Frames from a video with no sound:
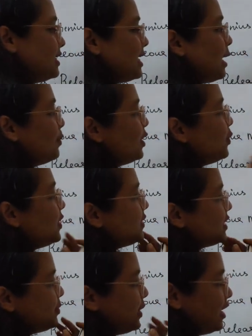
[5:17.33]
example with
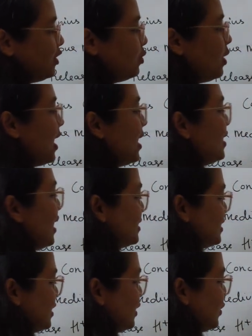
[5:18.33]
respect to an
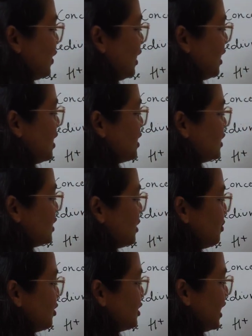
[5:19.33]
acid. Okay. So
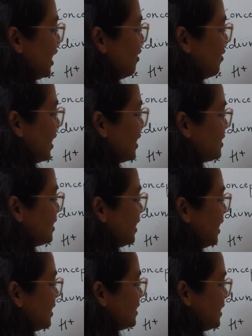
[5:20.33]
suppose I have an acid
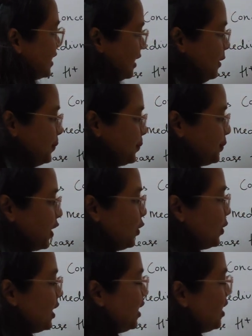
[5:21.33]
HCl.
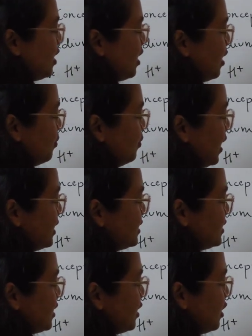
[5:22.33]
Okay.
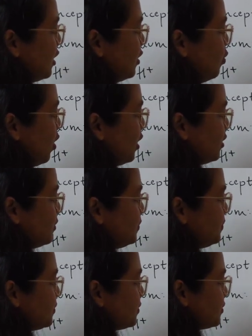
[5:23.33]
Plus water.
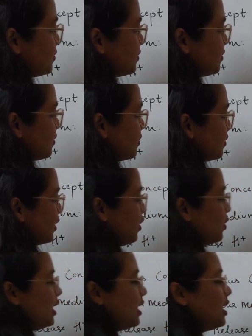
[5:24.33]

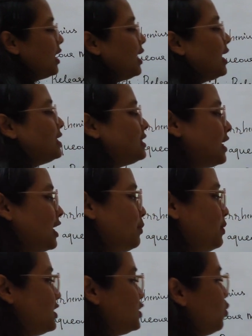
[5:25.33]
Okay.
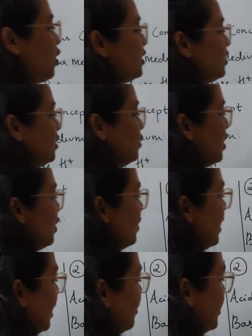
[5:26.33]
HCl plus water. What
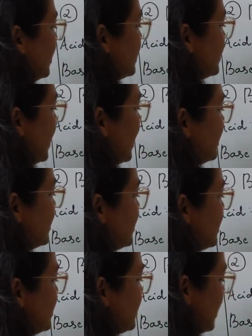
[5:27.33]
will happen is that
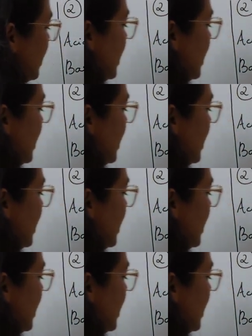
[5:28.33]
since